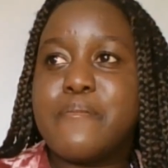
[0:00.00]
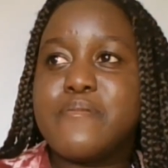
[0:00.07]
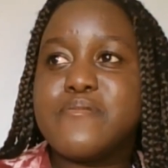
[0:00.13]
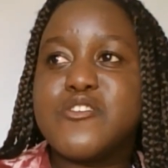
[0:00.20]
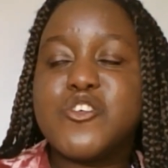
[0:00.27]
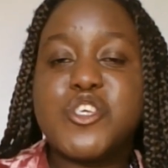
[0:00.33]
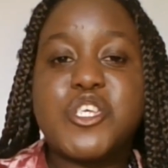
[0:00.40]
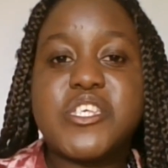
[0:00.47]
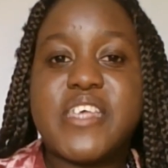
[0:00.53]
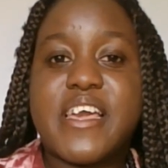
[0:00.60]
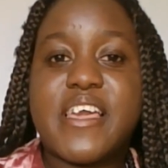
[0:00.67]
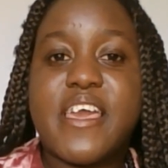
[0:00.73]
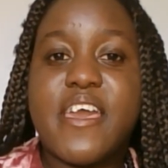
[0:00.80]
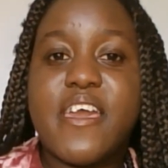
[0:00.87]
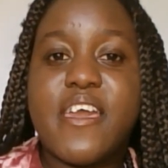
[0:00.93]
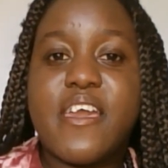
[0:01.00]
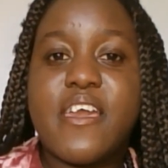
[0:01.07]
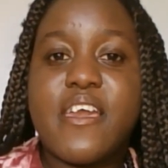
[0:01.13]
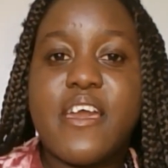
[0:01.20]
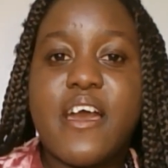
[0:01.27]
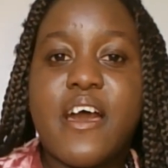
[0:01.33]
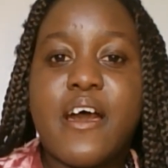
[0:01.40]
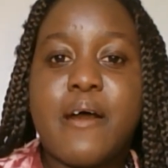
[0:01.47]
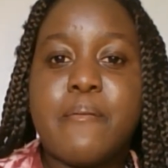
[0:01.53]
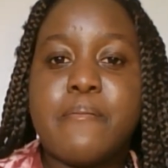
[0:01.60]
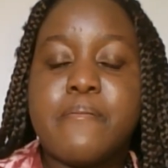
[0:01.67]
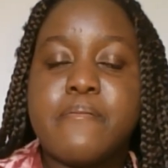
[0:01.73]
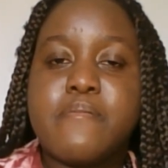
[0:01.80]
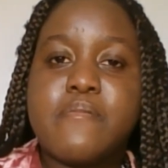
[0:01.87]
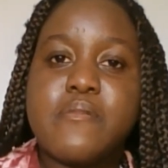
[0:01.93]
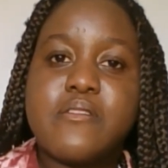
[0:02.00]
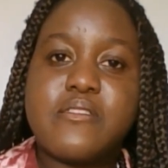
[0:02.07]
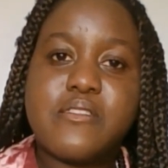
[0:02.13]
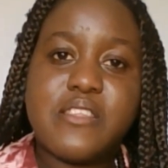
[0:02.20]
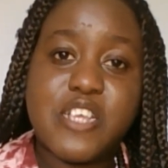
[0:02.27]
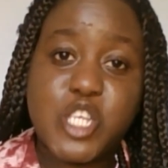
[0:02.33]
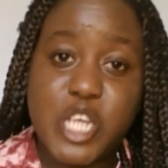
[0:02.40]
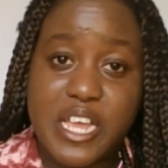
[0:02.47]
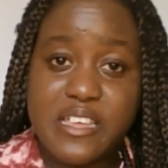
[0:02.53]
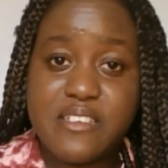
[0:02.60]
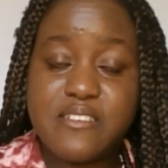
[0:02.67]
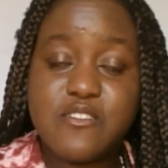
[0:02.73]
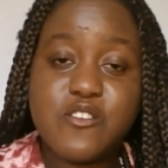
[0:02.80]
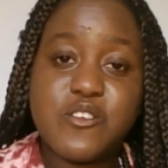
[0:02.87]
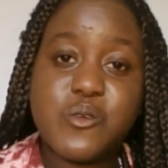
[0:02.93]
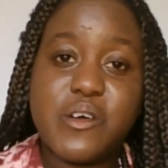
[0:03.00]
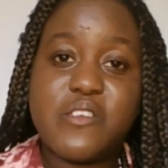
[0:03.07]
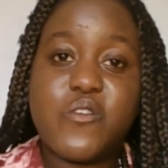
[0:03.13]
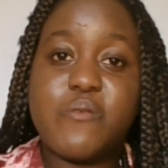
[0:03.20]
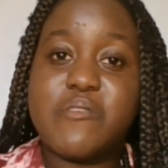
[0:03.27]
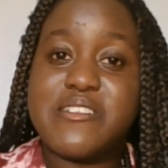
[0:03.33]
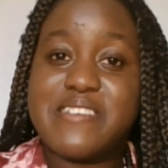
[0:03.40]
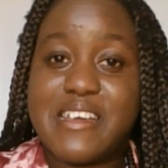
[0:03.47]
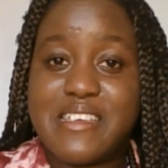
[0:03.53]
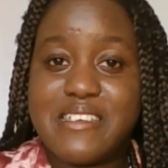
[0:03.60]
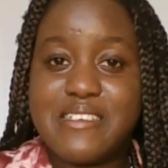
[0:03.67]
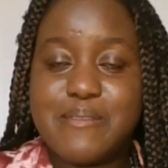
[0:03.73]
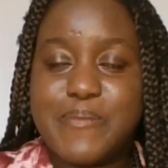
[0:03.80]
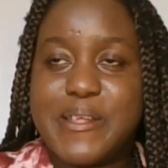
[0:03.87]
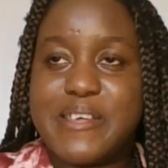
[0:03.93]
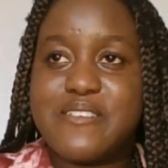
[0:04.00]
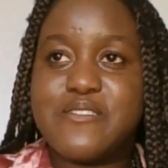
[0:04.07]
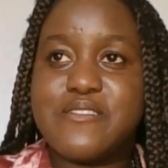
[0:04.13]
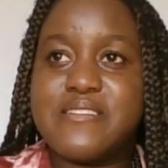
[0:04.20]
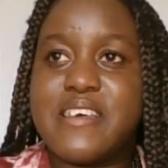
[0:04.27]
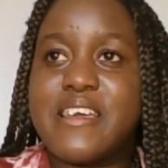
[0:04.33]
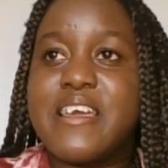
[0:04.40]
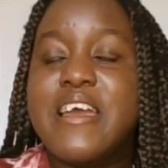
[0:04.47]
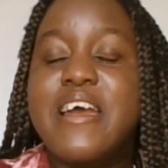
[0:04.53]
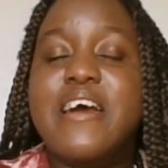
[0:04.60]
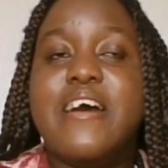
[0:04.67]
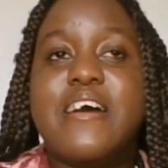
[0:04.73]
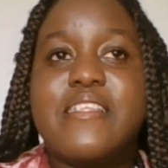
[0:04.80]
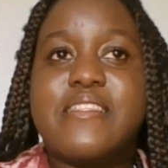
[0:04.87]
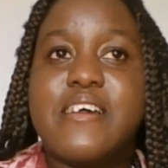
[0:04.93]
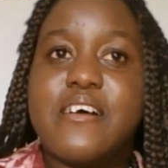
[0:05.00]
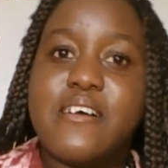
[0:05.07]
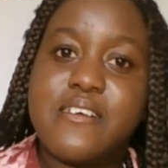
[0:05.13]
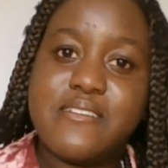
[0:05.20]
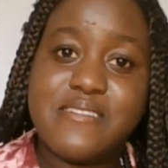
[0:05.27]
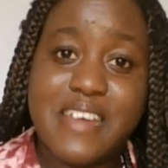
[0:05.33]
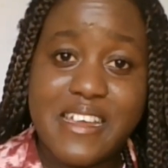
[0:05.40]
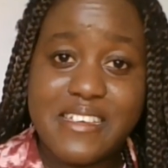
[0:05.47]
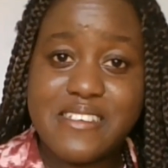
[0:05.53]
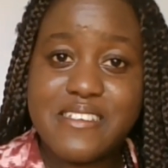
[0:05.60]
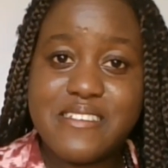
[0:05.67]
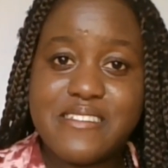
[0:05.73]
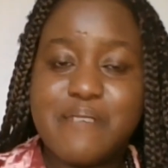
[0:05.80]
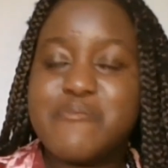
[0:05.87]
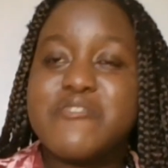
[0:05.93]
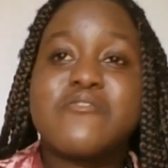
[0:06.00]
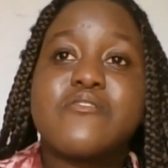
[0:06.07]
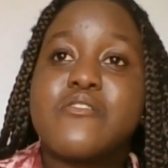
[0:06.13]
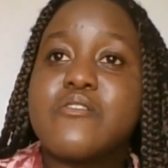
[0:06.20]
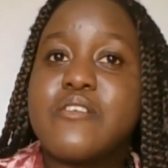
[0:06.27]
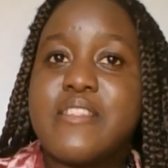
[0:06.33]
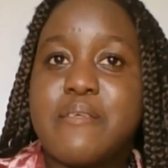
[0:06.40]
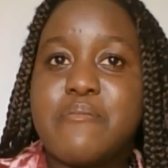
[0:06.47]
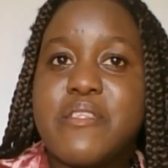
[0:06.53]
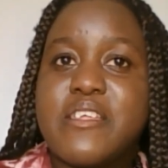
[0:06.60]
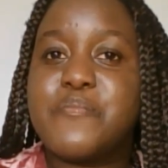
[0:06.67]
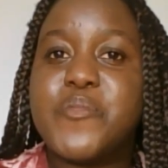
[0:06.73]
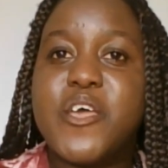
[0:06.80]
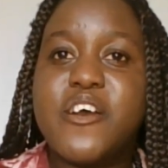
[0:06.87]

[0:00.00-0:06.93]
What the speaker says: So she's like, hey, the Jankies. So she was from the Jankies place. It's like, the Jankies, I'm just gonna call them then.